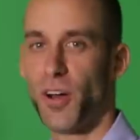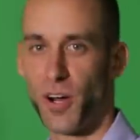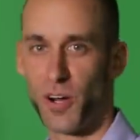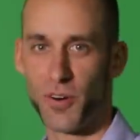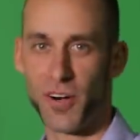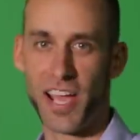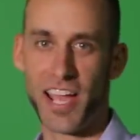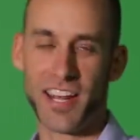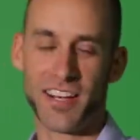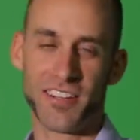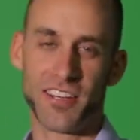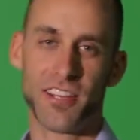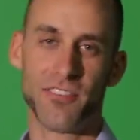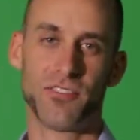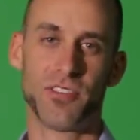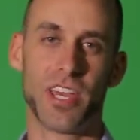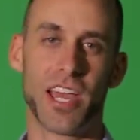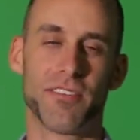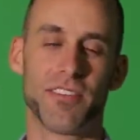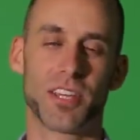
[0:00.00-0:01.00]
All right,
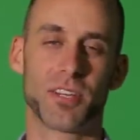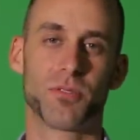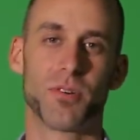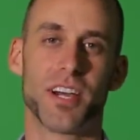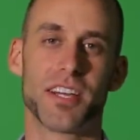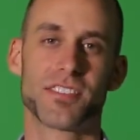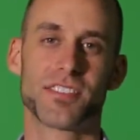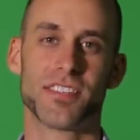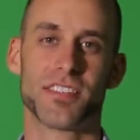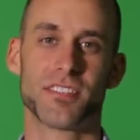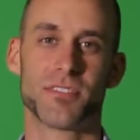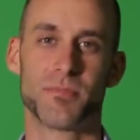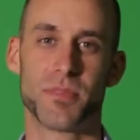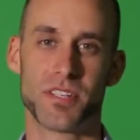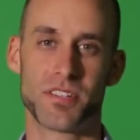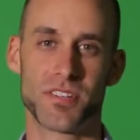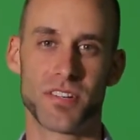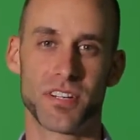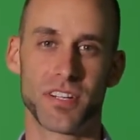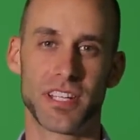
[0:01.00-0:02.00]
if you have any questions,
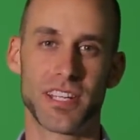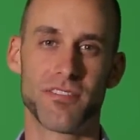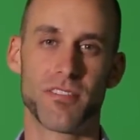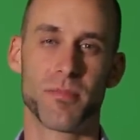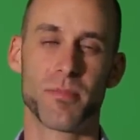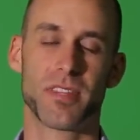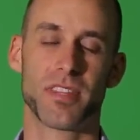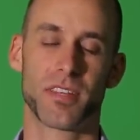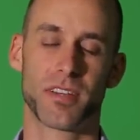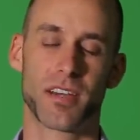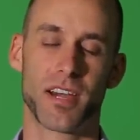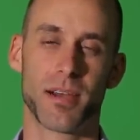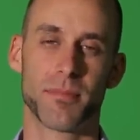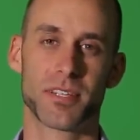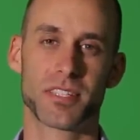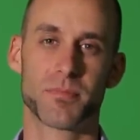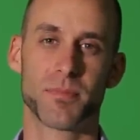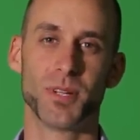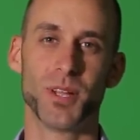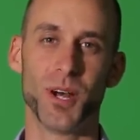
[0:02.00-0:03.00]
be sure to leave them in the
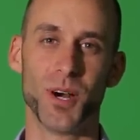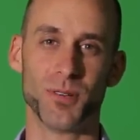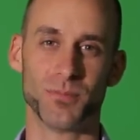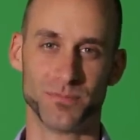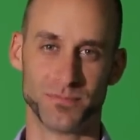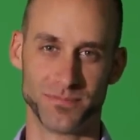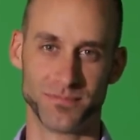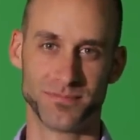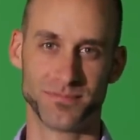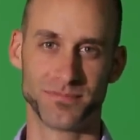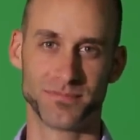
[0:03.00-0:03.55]
comments below.